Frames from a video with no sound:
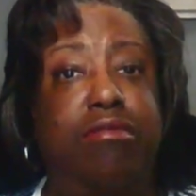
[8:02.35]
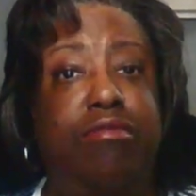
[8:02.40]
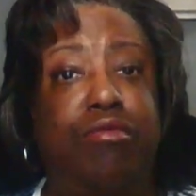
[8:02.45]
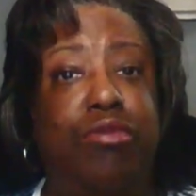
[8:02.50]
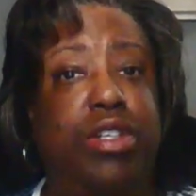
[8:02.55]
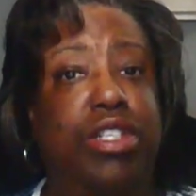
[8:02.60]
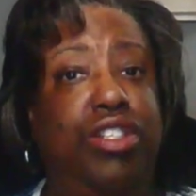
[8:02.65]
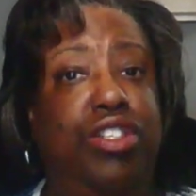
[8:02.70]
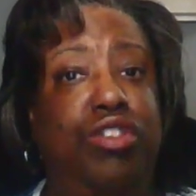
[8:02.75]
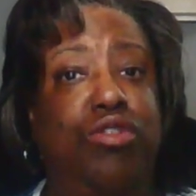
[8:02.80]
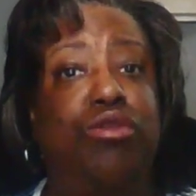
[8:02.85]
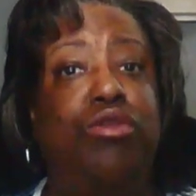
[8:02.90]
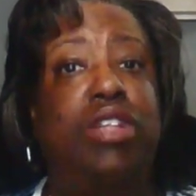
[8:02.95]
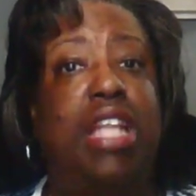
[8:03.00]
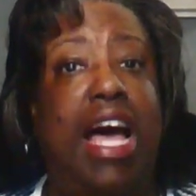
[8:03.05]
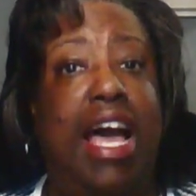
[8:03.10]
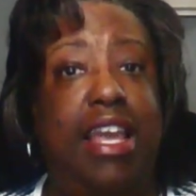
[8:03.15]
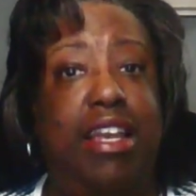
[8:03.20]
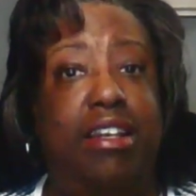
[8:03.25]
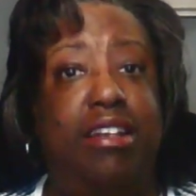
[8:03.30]
When you
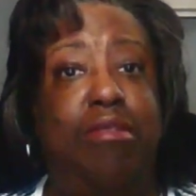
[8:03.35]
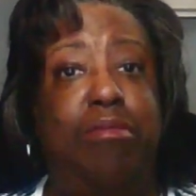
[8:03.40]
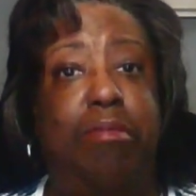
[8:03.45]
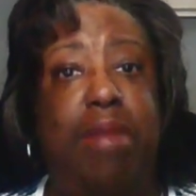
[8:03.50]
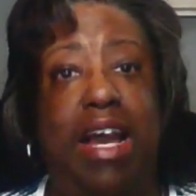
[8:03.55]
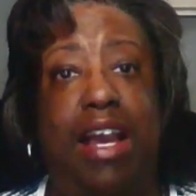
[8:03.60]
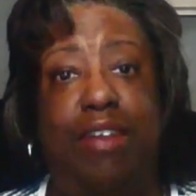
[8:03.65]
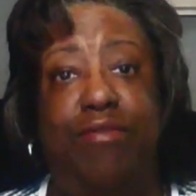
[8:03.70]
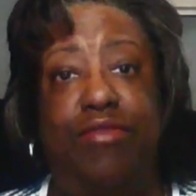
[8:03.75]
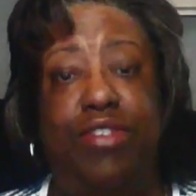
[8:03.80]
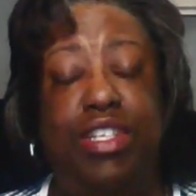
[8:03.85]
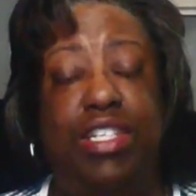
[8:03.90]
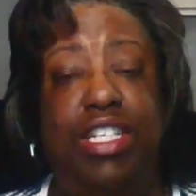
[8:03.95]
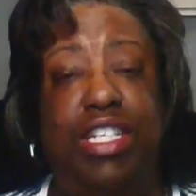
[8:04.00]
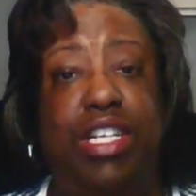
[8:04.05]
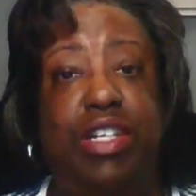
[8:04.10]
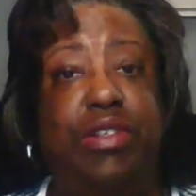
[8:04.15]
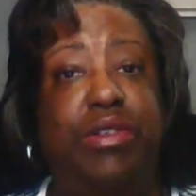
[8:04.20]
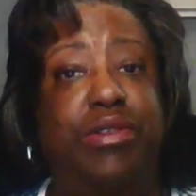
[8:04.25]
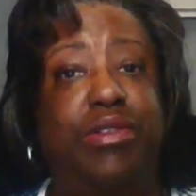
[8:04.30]
like my
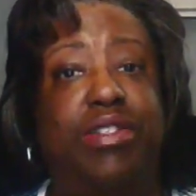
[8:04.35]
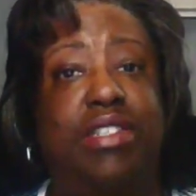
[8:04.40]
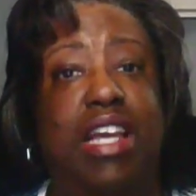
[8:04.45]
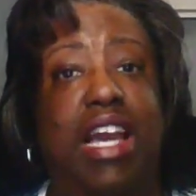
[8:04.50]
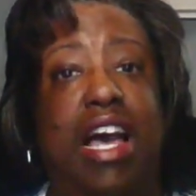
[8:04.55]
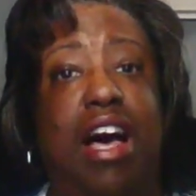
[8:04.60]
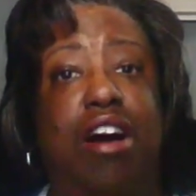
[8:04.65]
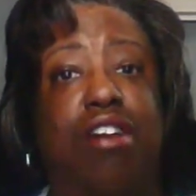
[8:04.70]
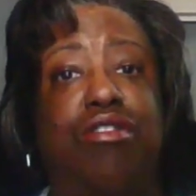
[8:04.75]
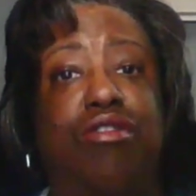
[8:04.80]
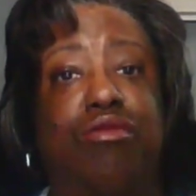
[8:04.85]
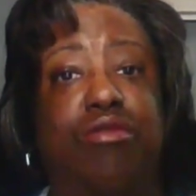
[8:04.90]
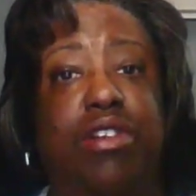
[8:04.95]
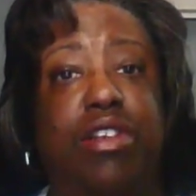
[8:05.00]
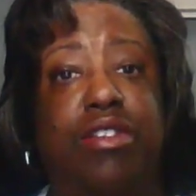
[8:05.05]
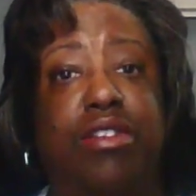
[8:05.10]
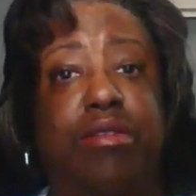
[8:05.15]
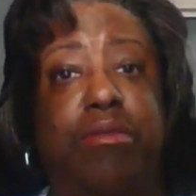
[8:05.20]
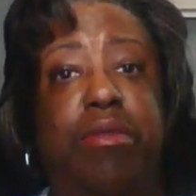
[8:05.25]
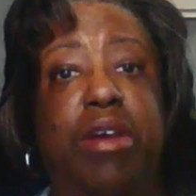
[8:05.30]
videos, the
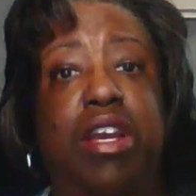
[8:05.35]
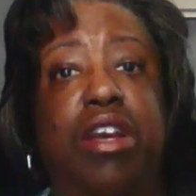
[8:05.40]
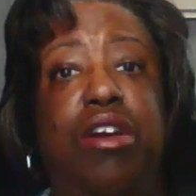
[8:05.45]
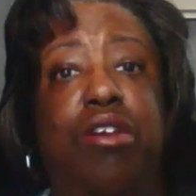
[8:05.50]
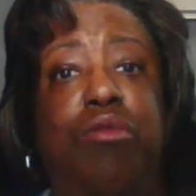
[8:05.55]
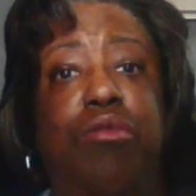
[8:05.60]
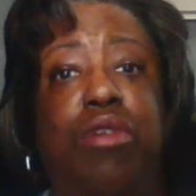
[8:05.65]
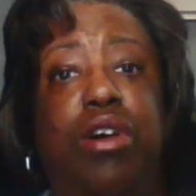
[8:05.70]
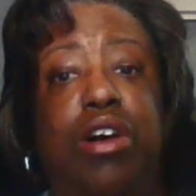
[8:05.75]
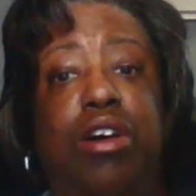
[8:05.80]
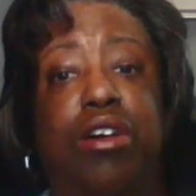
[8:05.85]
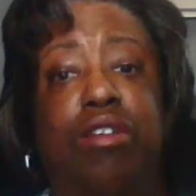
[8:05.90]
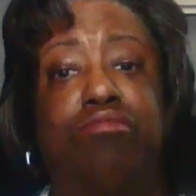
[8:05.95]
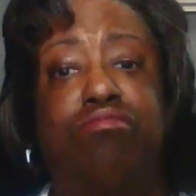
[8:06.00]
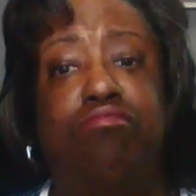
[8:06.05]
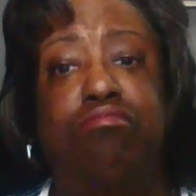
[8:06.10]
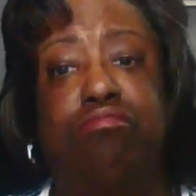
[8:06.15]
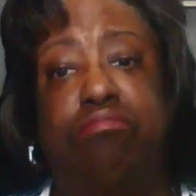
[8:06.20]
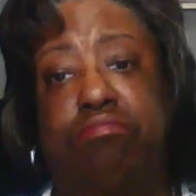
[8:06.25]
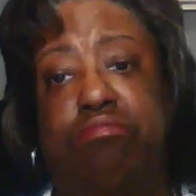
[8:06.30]
algorithm will
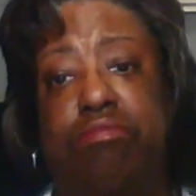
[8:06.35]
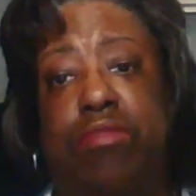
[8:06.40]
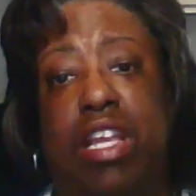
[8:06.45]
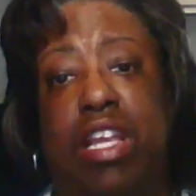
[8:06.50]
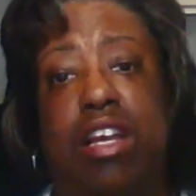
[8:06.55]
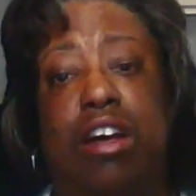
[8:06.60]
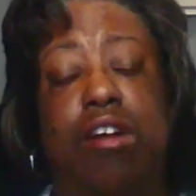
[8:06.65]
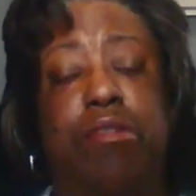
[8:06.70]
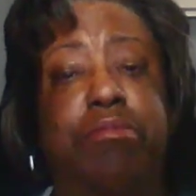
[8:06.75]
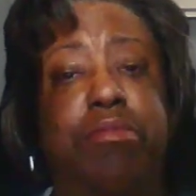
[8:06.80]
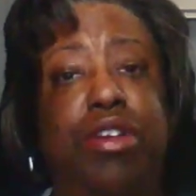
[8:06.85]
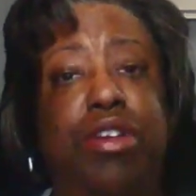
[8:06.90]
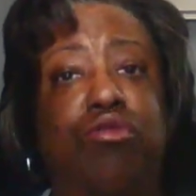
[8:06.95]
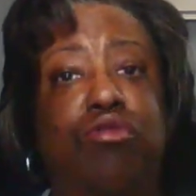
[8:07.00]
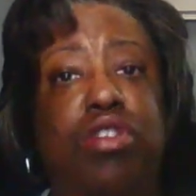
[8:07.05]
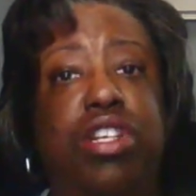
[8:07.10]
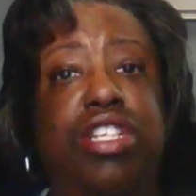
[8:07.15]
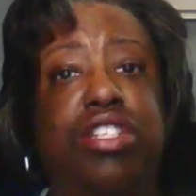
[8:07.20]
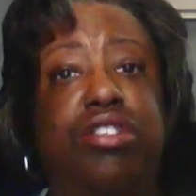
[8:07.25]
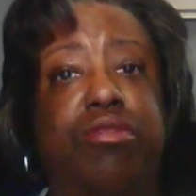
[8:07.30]
help me
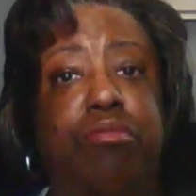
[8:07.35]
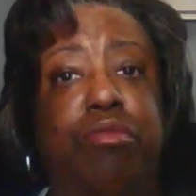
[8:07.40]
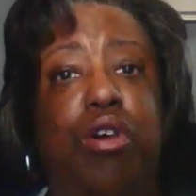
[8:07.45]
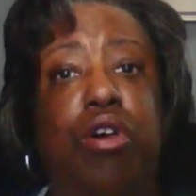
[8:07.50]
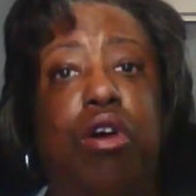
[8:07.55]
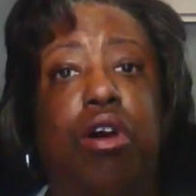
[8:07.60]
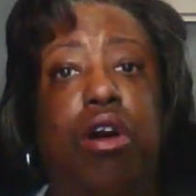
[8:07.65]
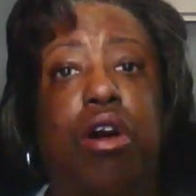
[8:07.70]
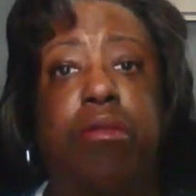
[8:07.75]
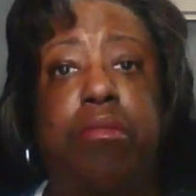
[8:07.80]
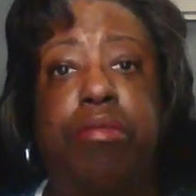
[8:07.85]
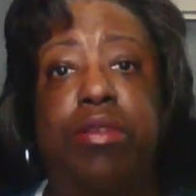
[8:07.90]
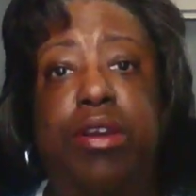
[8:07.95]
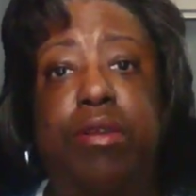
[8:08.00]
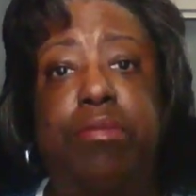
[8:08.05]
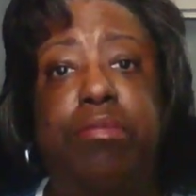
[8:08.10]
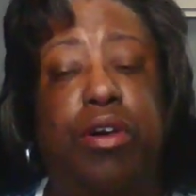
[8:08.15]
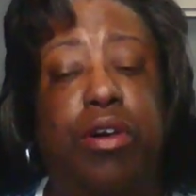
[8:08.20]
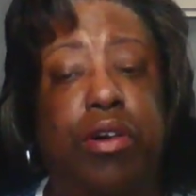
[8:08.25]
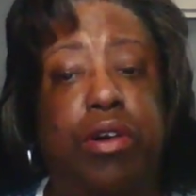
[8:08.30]
reach more
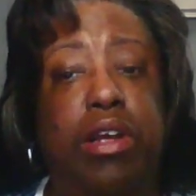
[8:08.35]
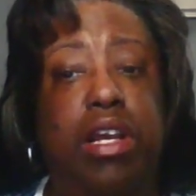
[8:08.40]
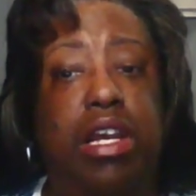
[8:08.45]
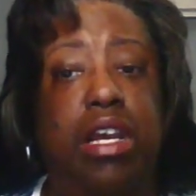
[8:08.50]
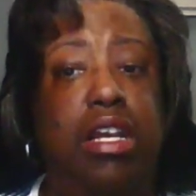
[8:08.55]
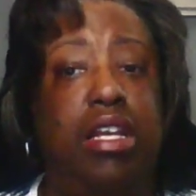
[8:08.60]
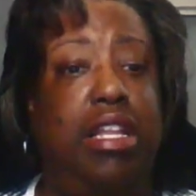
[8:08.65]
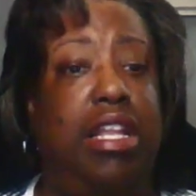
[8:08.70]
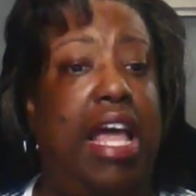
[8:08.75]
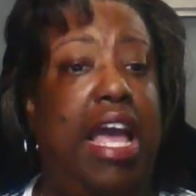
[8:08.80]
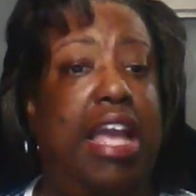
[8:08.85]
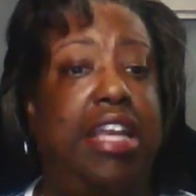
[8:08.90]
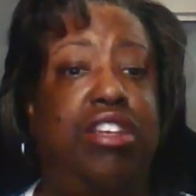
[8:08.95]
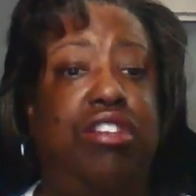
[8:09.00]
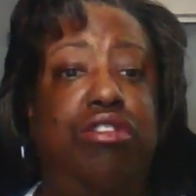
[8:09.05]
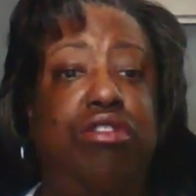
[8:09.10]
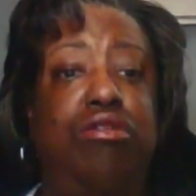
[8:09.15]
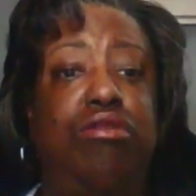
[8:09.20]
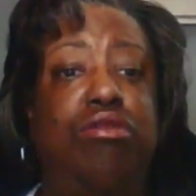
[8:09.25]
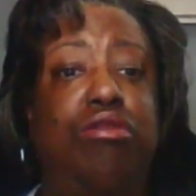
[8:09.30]
people like
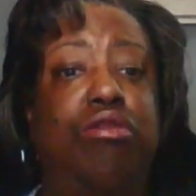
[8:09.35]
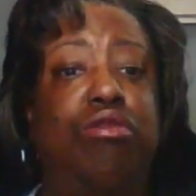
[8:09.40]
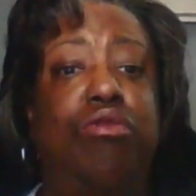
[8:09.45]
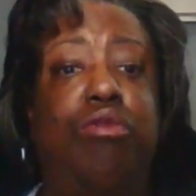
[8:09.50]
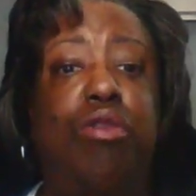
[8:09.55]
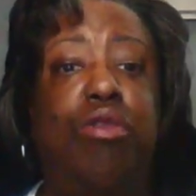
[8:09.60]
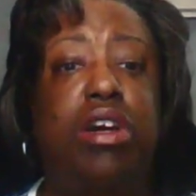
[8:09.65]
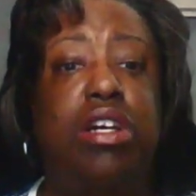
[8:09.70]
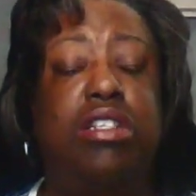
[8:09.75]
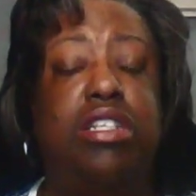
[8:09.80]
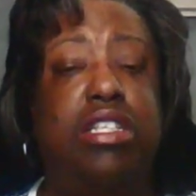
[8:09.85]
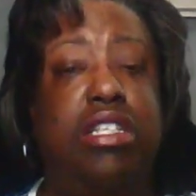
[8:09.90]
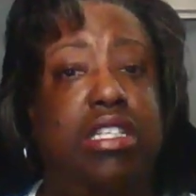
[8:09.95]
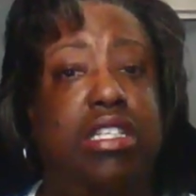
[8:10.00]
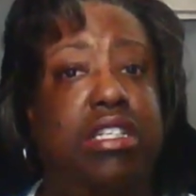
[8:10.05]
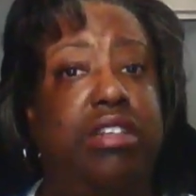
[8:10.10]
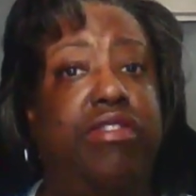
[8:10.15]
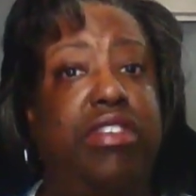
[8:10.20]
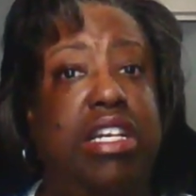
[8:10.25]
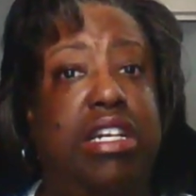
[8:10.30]
you who want to
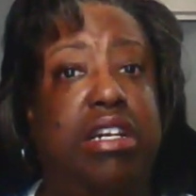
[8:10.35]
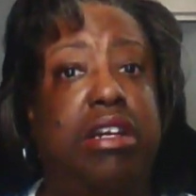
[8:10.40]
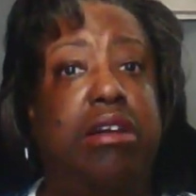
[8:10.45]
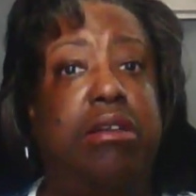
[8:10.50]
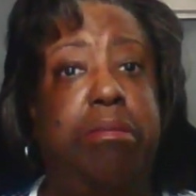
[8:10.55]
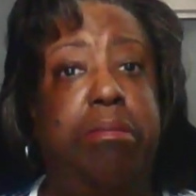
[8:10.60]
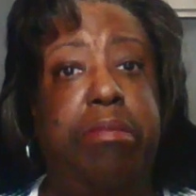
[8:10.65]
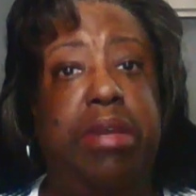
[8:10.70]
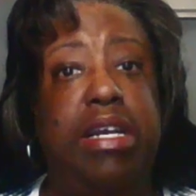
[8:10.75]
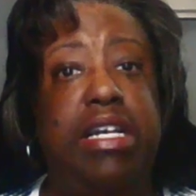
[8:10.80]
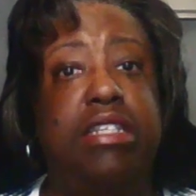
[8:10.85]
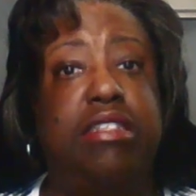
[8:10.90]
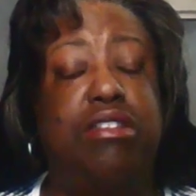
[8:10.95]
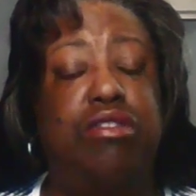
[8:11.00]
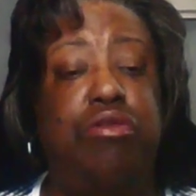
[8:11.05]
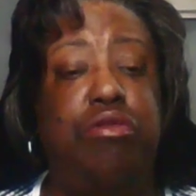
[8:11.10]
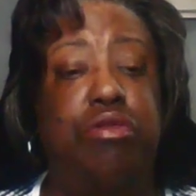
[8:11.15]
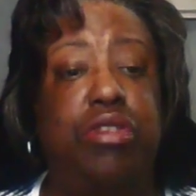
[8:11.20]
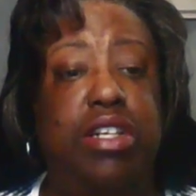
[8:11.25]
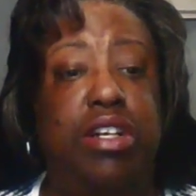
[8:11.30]
live their best
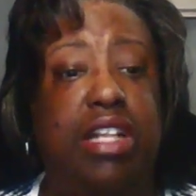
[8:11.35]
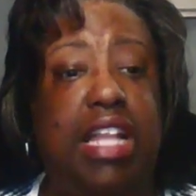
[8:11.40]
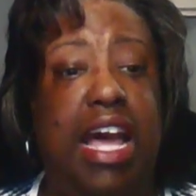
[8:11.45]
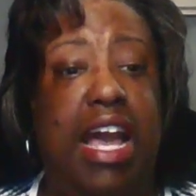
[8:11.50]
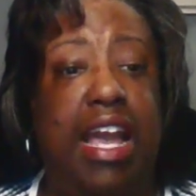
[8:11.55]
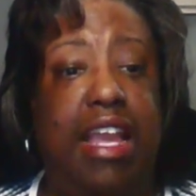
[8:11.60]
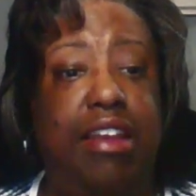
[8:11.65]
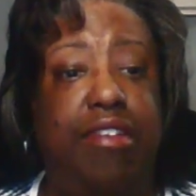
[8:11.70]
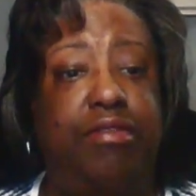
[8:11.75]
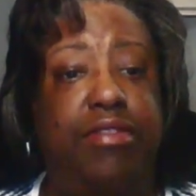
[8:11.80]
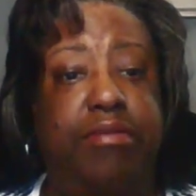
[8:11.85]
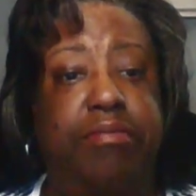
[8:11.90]
career life.